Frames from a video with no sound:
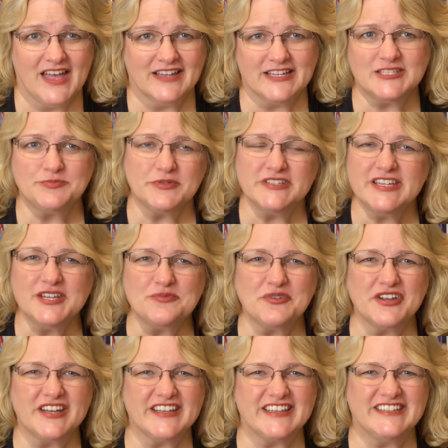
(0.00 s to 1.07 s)
Let's pretend
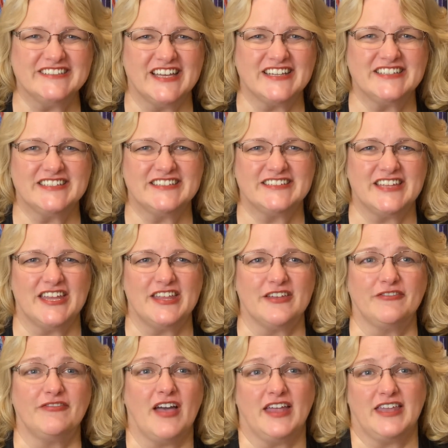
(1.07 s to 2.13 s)
we're going to conduct a study
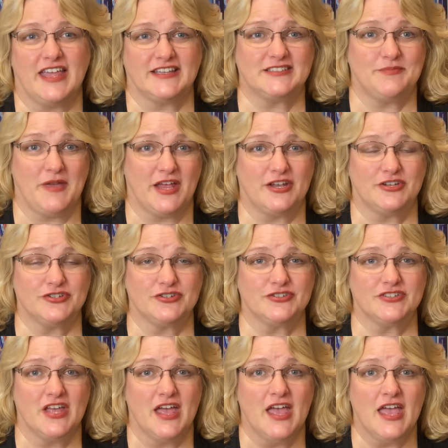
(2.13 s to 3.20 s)
of finance
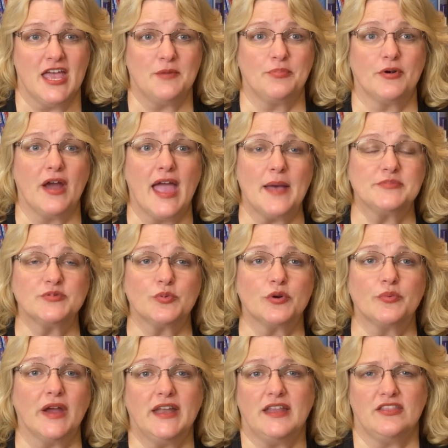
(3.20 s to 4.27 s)
managers and perhaps we're
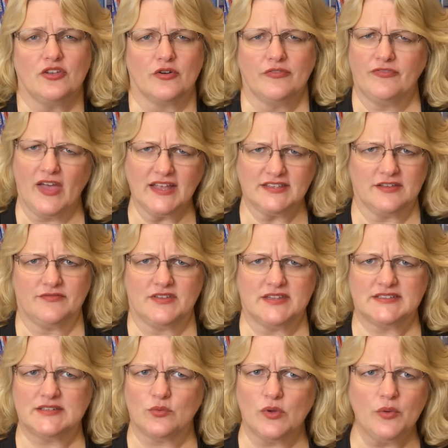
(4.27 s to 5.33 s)
rating their
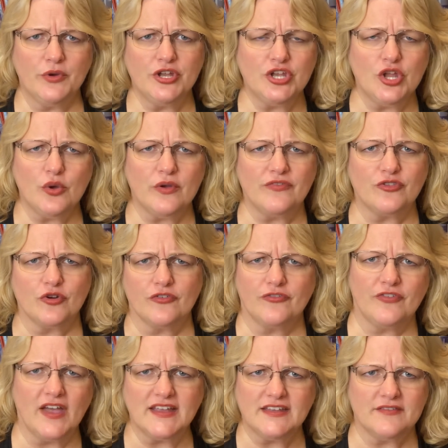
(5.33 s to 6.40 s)
effectiveness and we want to know if their
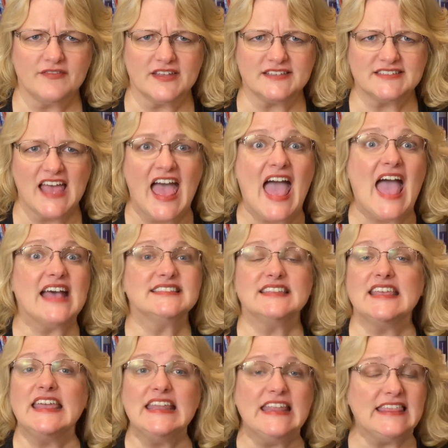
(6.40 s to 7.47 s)
effectiveness has
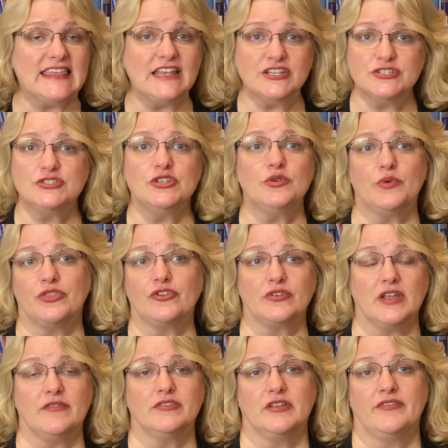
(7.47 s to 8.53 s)
anything to do with their
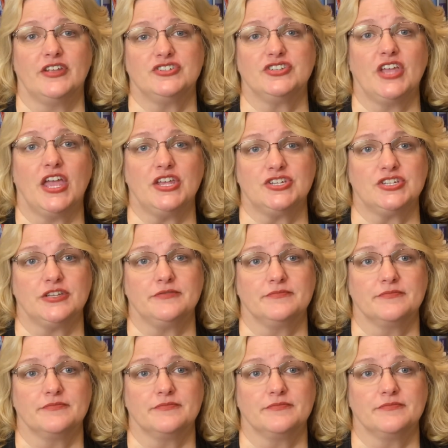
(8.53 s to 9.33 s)
level of education.